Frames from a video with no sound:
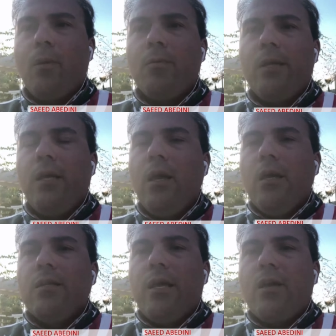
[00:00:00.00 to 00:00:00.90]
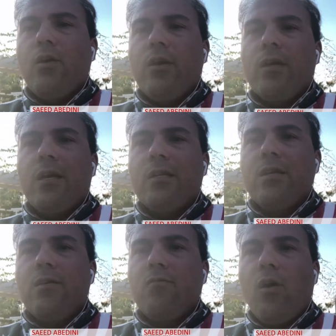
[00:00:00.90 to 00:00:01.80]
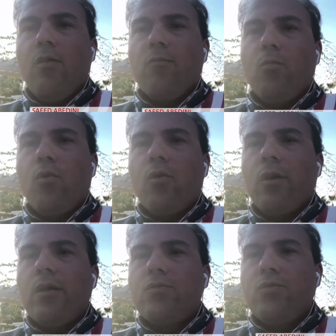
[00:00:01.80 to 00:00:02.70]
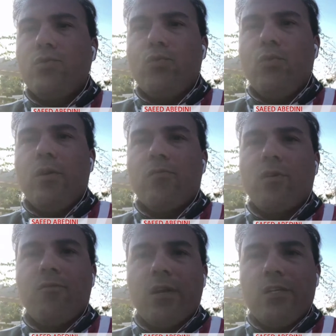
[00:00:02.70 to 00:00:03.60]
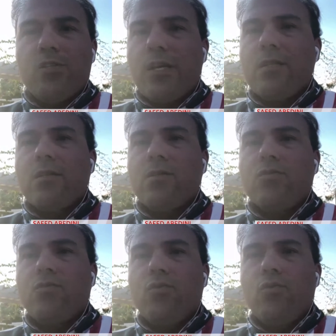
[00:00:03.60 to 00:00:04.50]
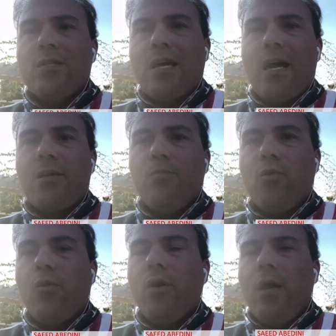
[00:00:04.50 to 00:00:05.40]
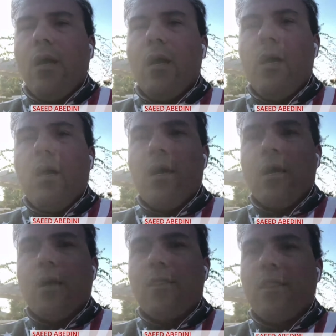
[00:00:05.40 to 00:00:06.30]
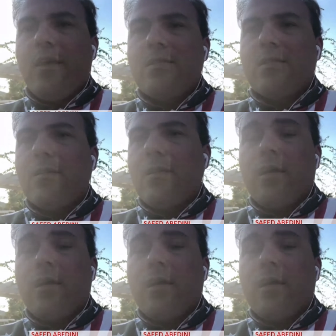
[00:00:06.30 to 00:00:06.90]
probably they're going to get involved more to do revenge and to attack more things